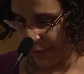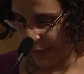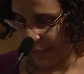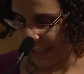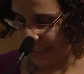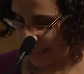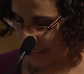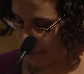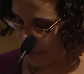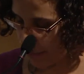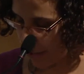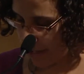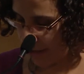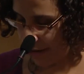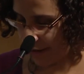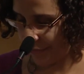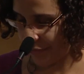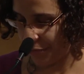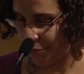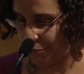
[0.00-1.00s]
in spite
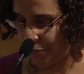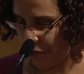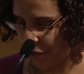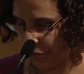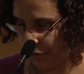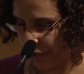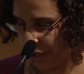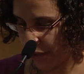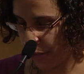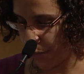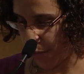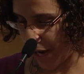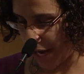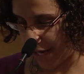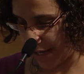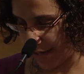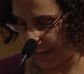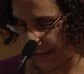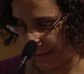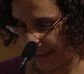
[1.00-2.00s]
of the myriad
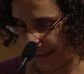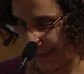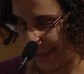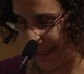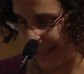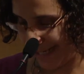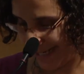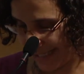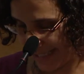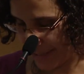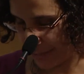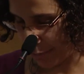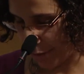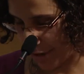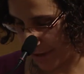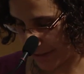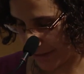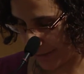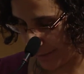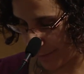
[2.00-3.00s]
ways it is
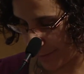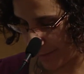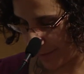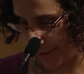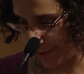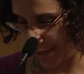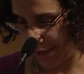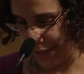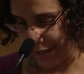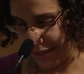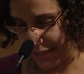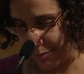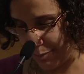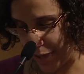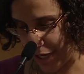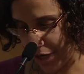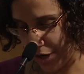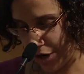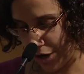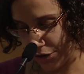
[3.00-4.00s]
possible to be
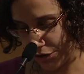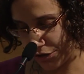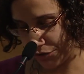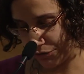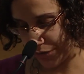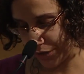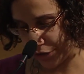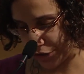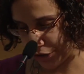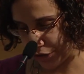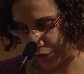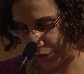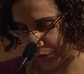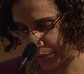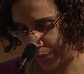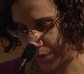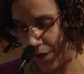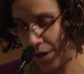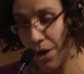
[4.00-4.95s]
a cultural Jew